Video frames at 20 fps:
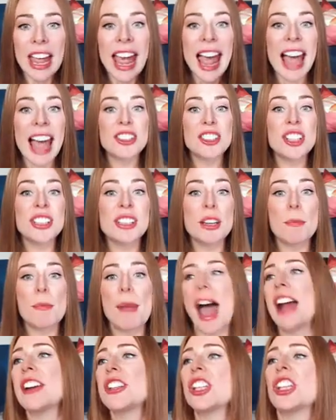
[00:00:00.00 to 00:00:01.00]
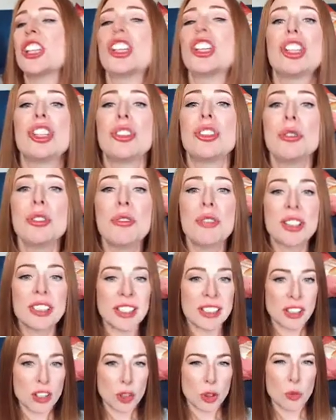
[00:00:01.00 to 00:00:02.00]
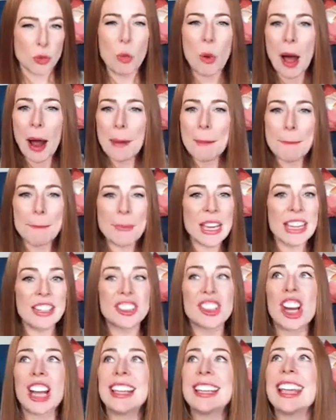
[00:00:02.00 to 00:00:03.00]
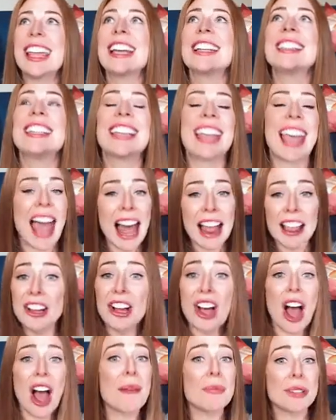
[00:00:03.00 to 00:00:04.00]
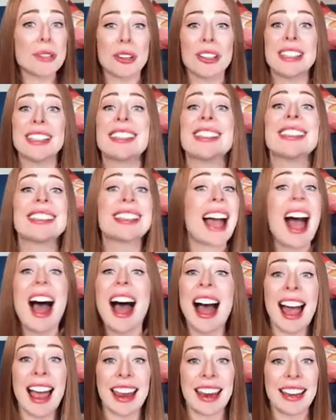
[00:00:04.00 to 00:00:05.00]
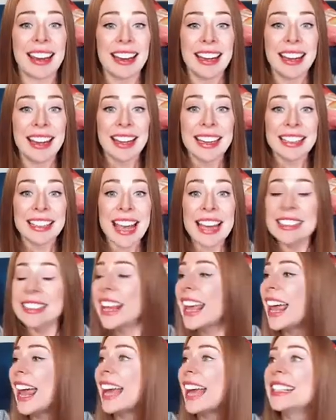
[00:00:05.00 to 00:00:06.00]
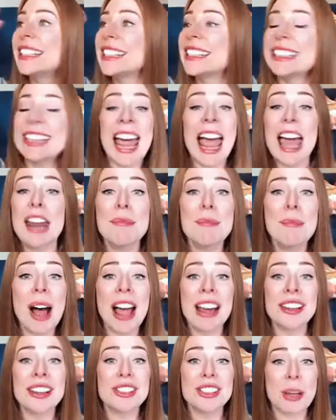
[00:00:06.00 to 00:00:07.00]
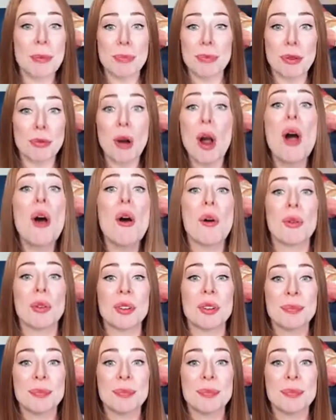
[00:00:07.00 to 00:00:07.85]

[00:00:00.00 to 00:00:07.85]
And just imagine that the universe is this one big gigantic helicopter in the sky. Yes, and it's 10 miles up the road.